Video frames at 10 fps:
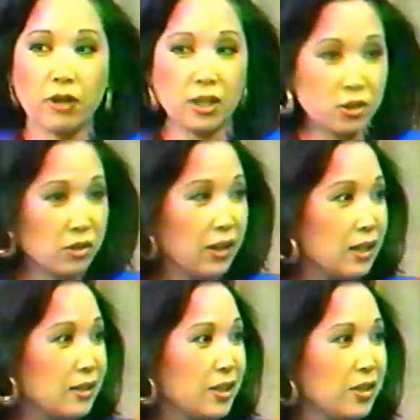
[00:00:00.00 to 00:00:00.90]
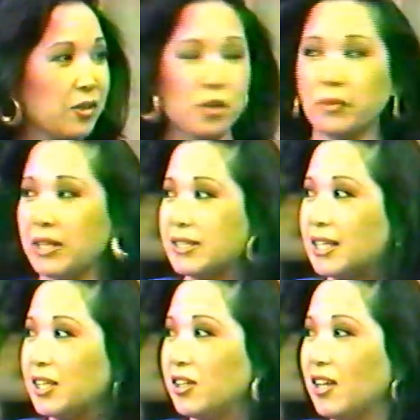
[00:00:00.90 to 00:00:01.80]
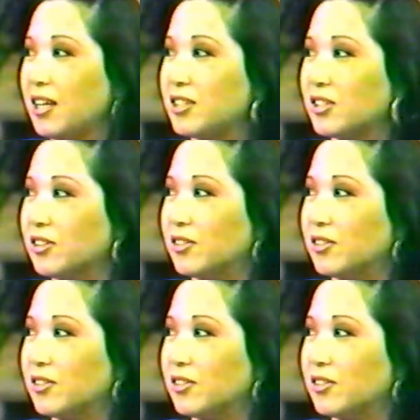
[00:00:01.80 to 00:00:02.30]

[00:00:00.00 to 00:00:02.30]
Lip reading: great, do it. You know, nobody's telling you not to.